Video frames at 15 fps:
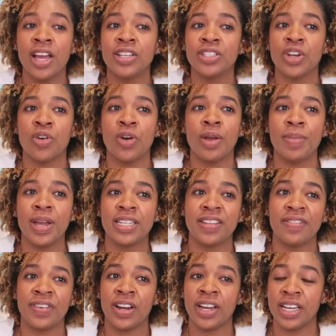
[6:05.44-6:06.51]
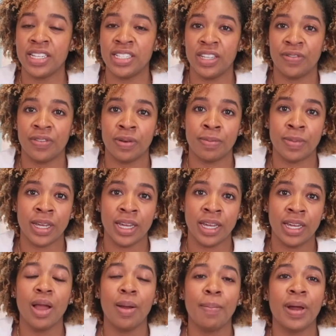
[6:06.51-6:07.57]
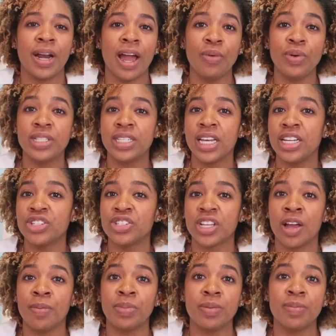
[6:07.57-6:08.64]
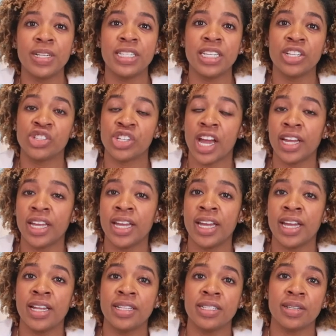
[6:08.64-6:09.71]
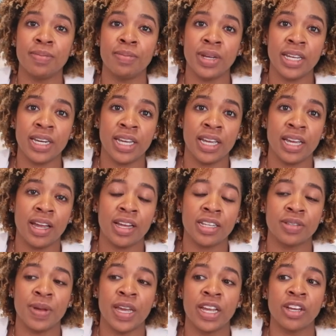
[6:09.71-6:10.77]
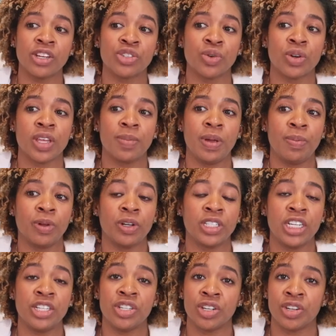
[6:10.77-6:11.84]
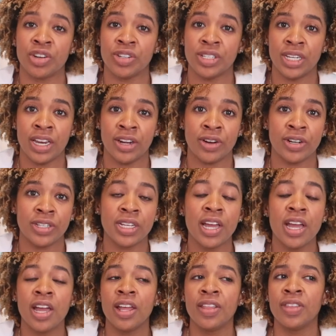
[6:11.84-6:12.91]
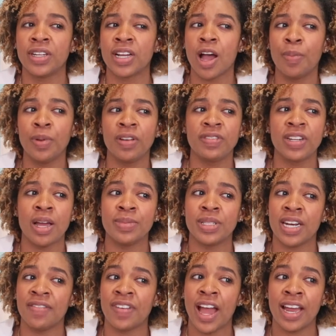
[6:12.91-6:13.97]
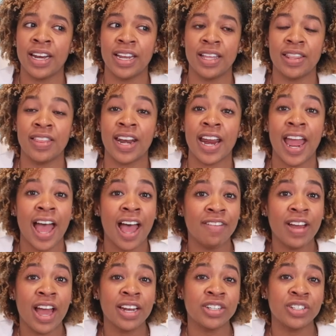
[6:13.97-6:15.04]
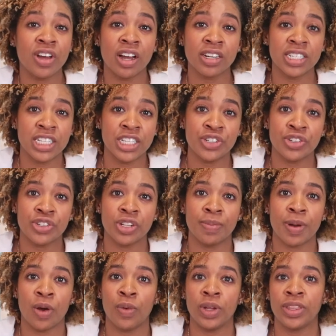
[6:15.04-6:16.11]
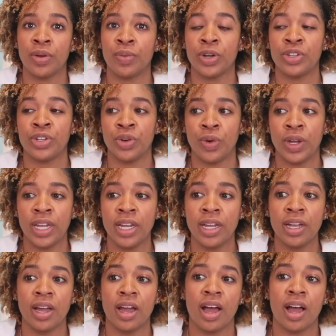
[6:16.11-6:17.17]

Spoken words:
So it makes it very easy for me. But I would say just implementing check-ins, meetings, making sure that people are teaching to your standards. The couple of times that I have had to talk to teachers about what they were doing,